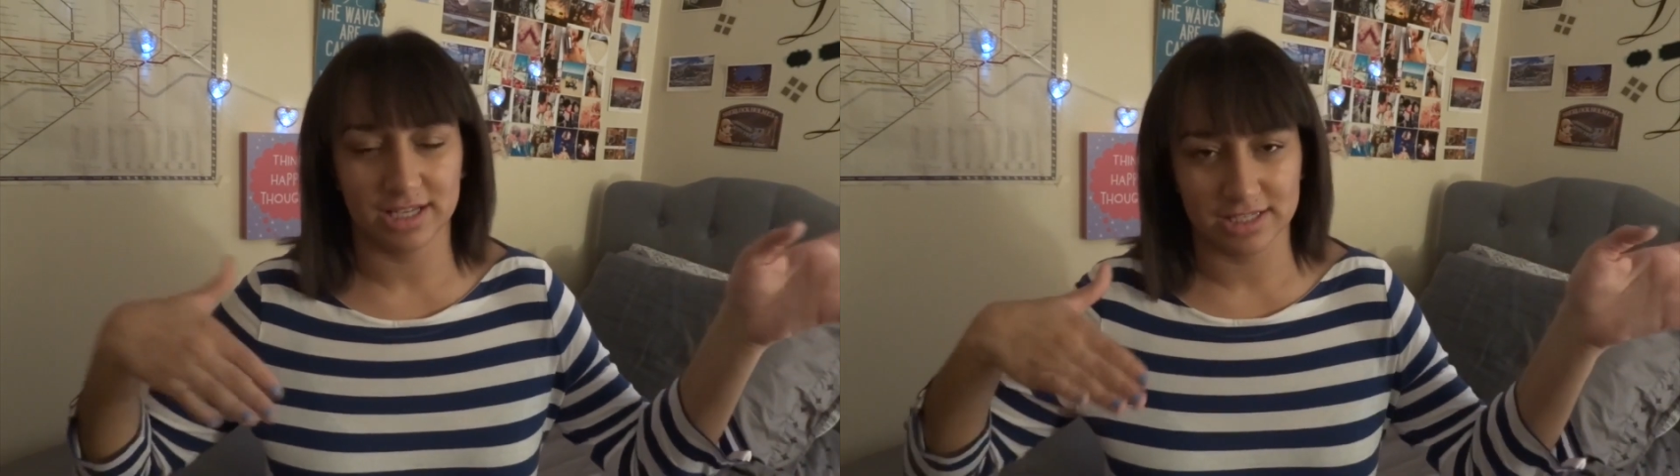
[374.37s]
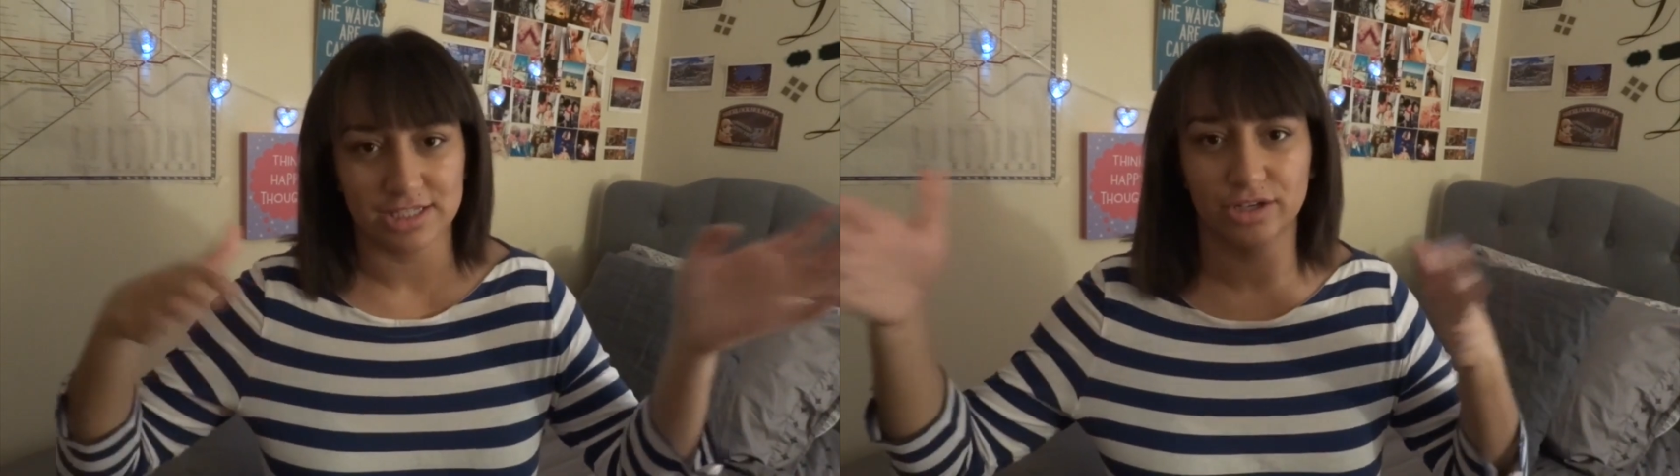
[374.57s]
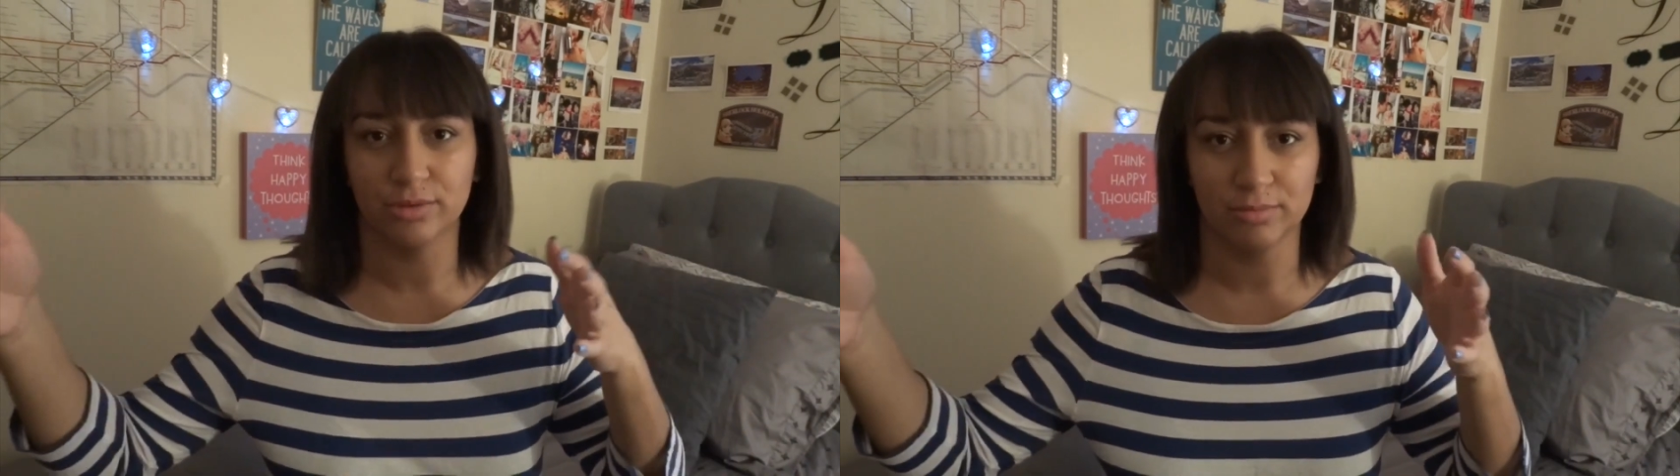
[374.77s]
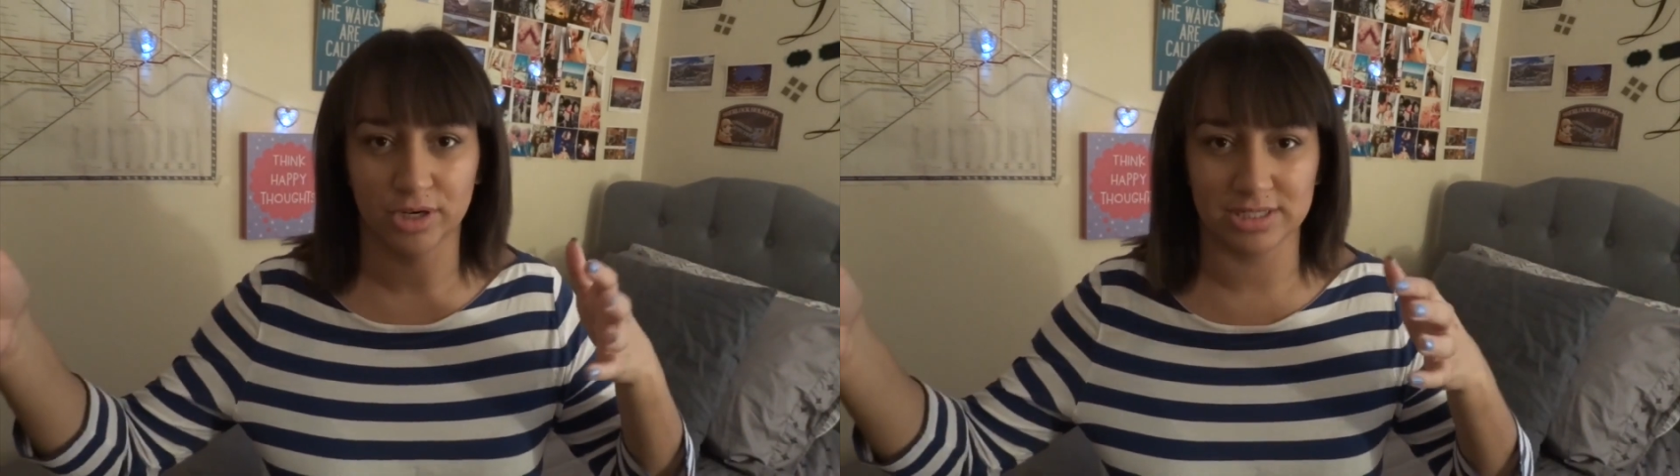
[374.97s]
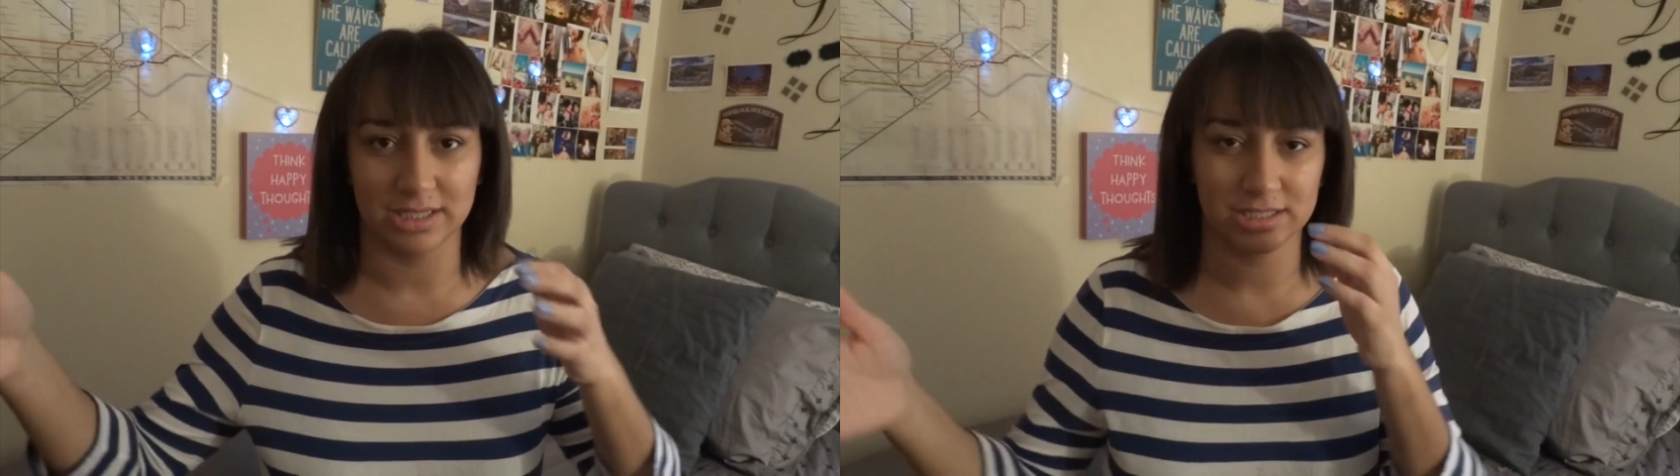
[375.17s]
until
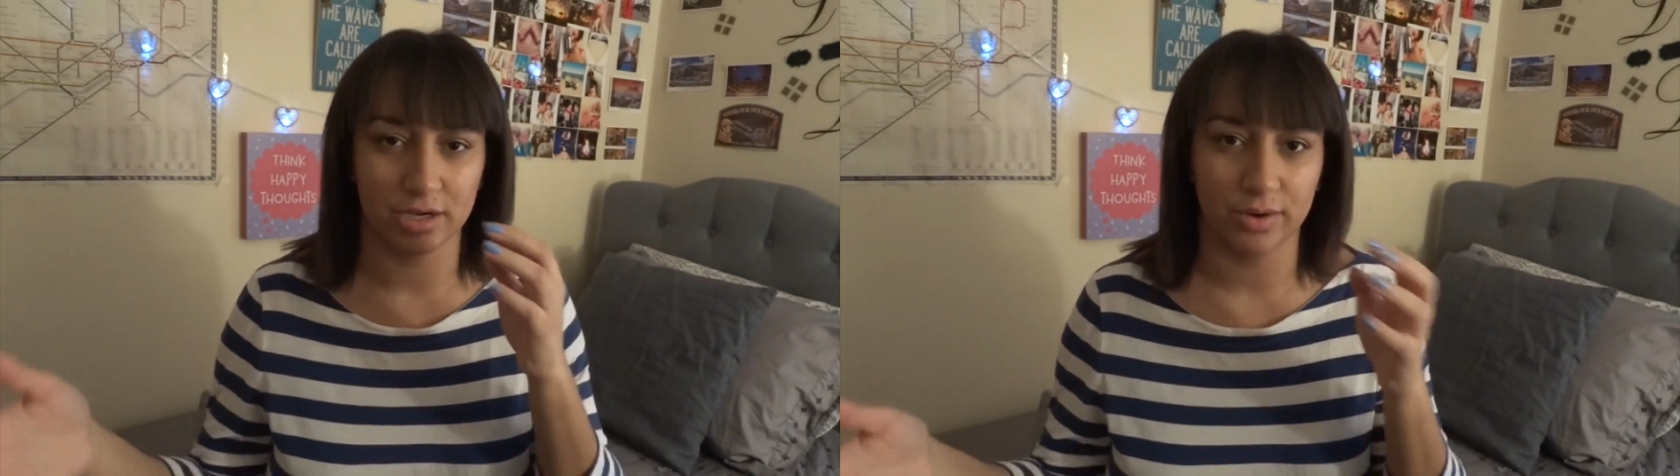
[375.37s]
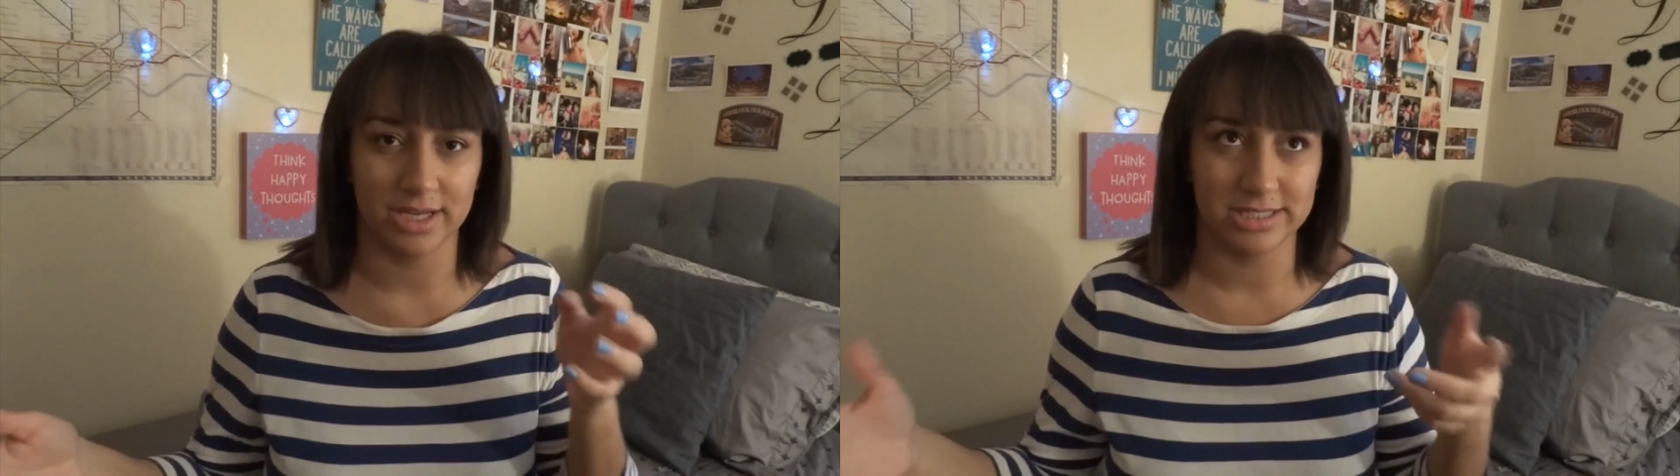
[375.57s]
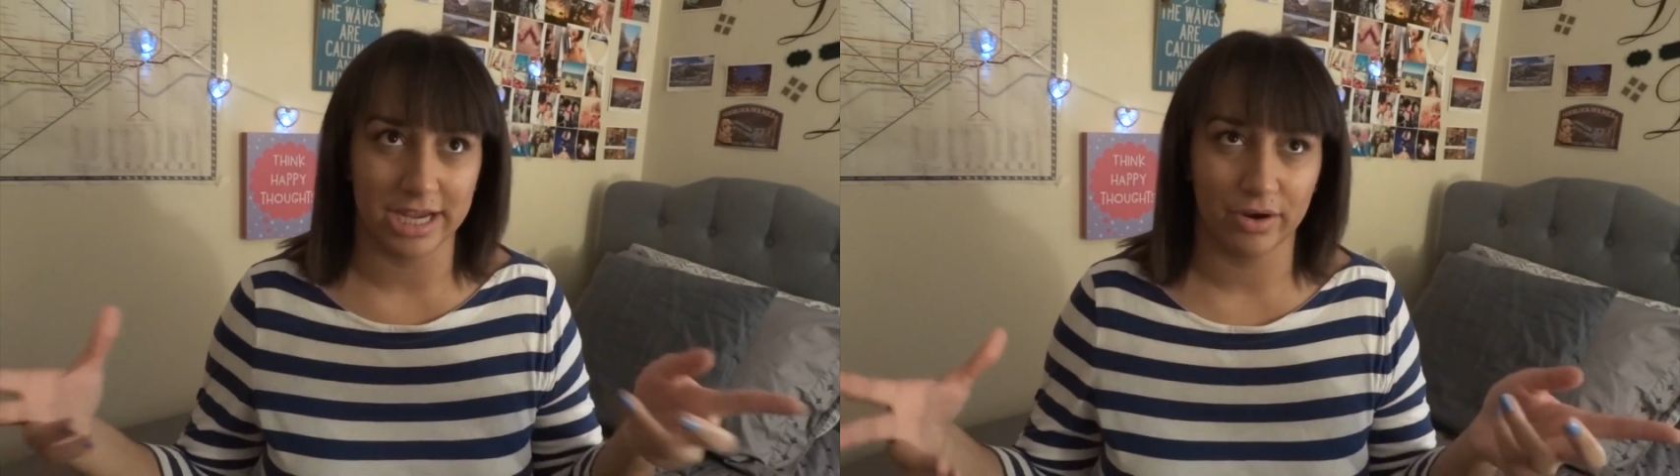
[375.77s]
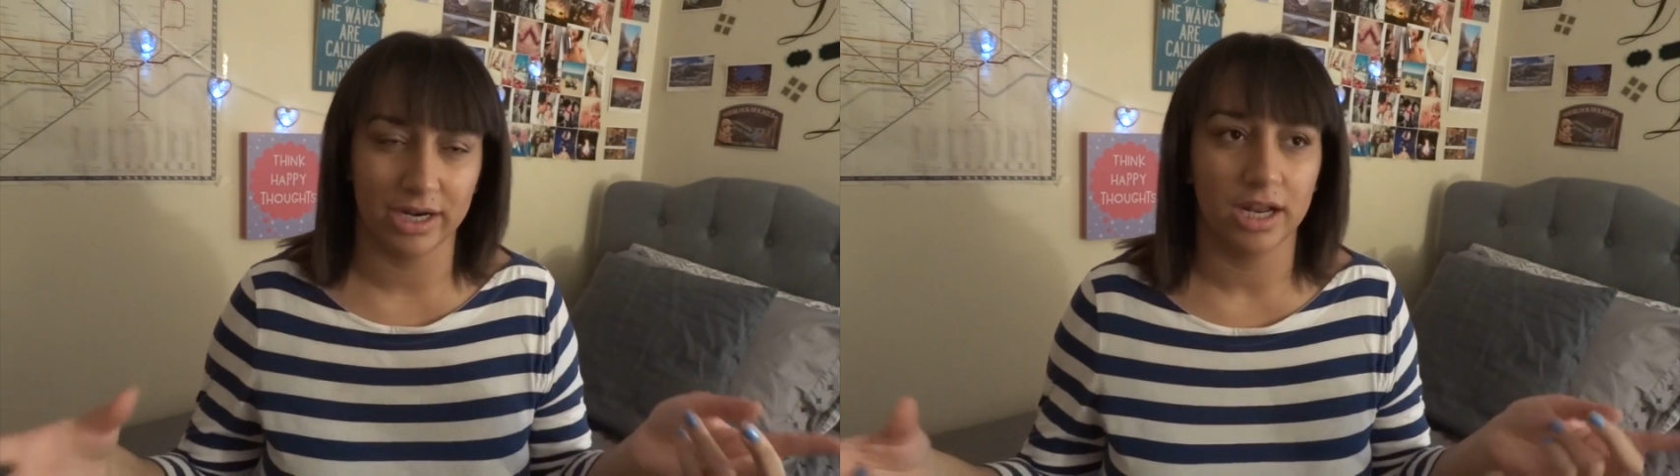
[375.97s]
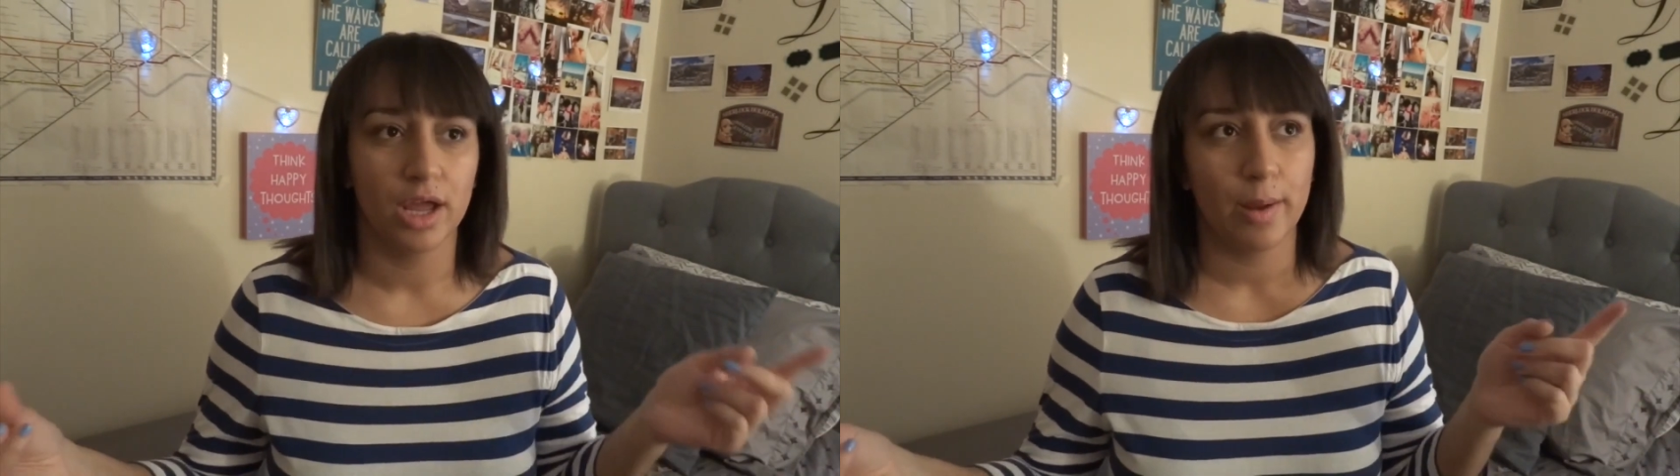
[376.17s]
Marcelito and Darren.